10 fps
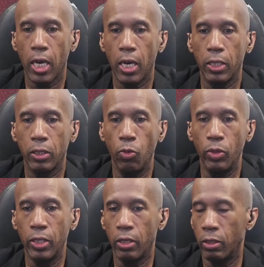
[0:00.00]
someone
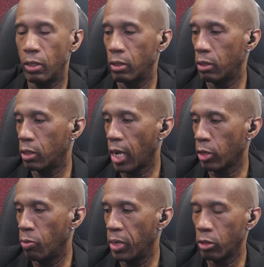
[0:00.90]
did a
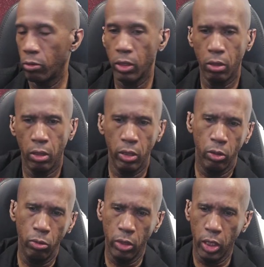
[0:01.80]
documentary called
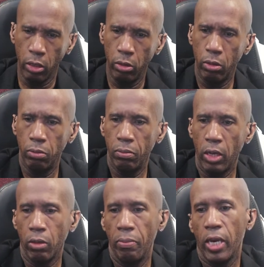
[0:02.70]
Who Killed
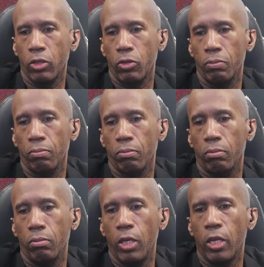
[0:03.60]
Malcolm X?
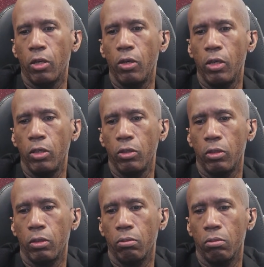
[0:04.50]
And it
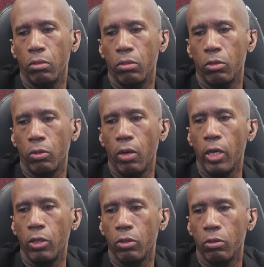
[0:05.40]
caused quite
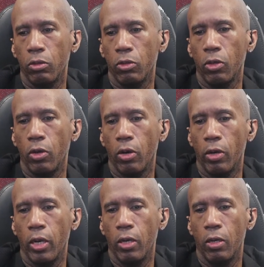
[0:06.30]
a stir.
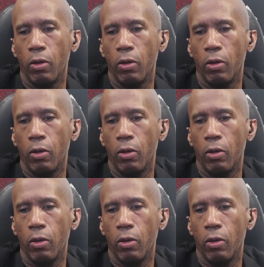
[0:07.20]
And